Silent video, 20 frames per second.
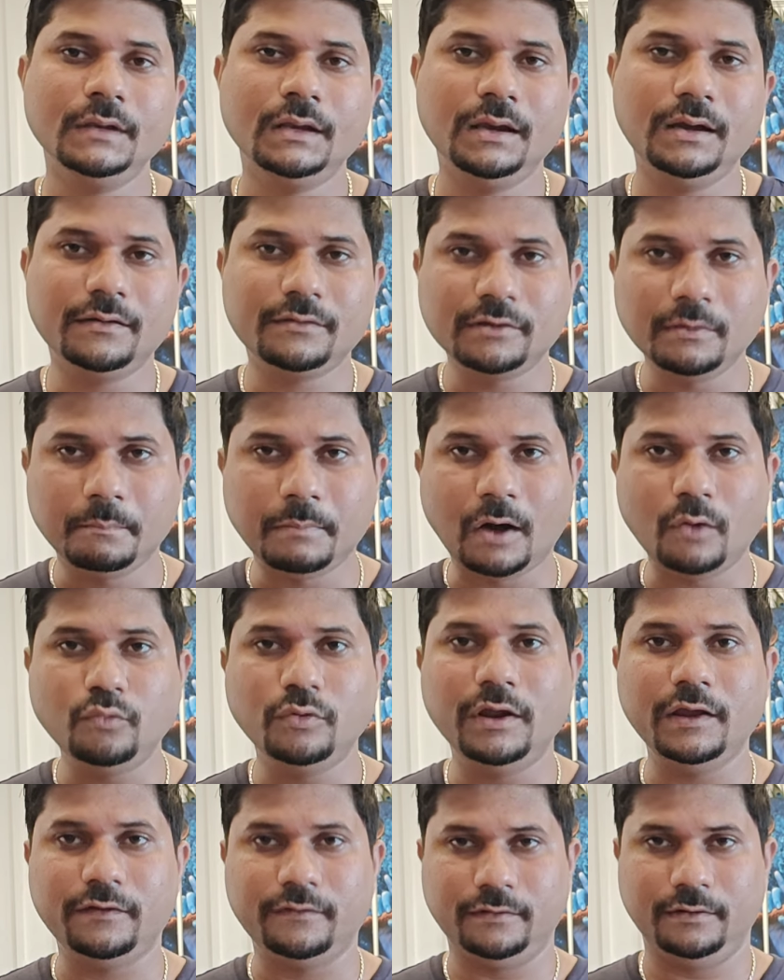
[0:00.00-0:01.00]
It's a
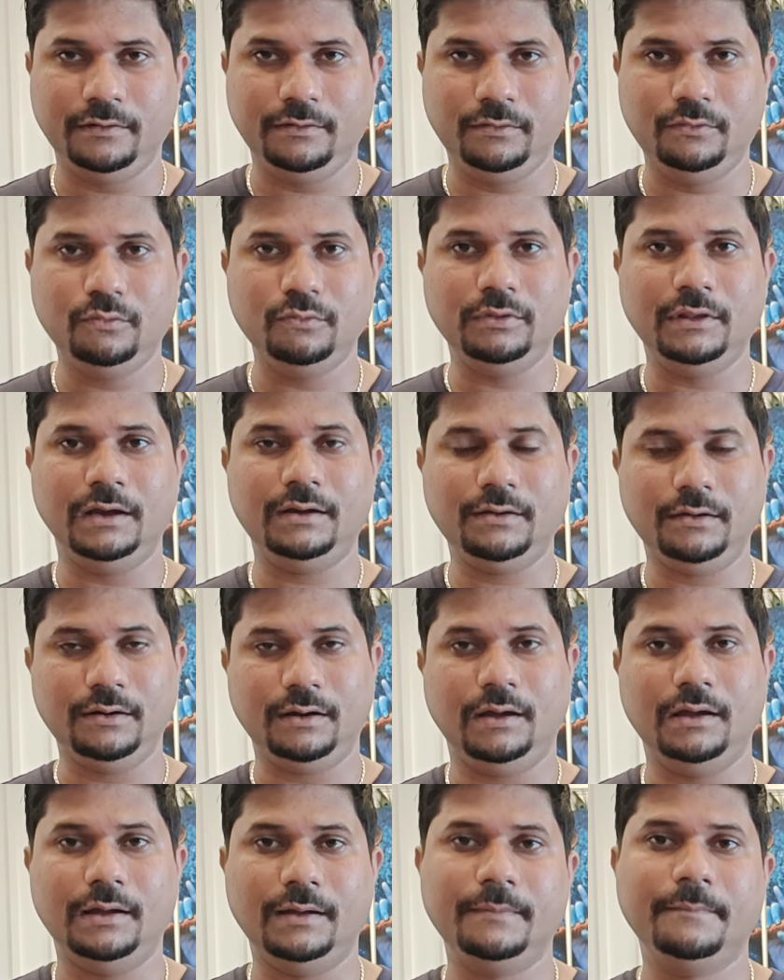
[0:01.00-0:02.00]
foundation to that
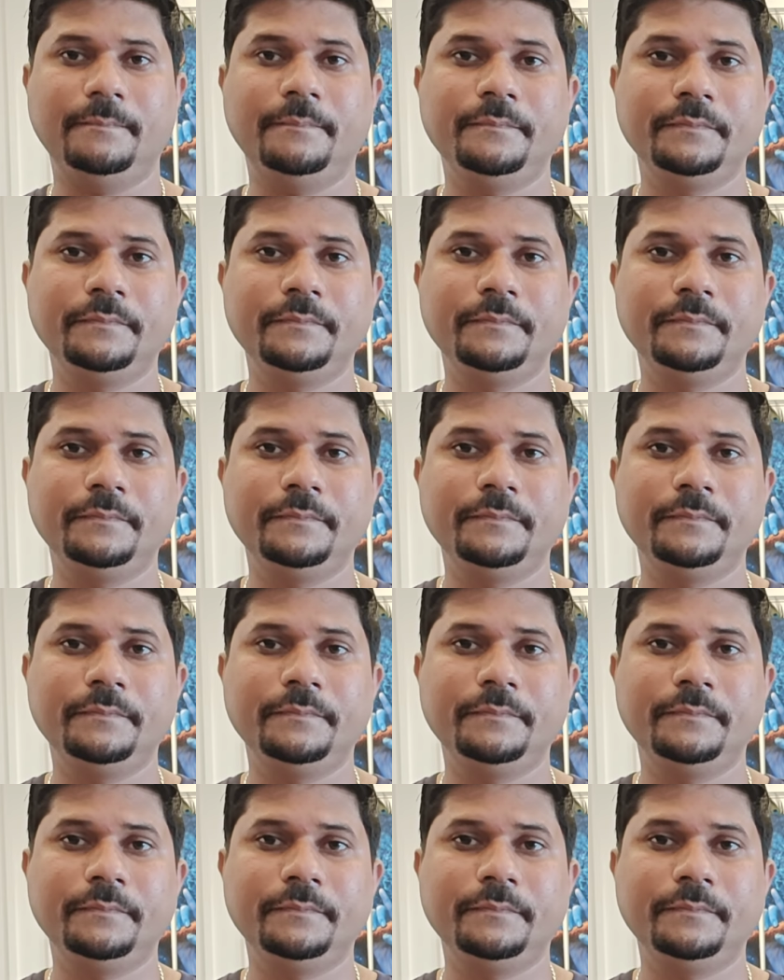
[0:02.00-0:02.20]
graha.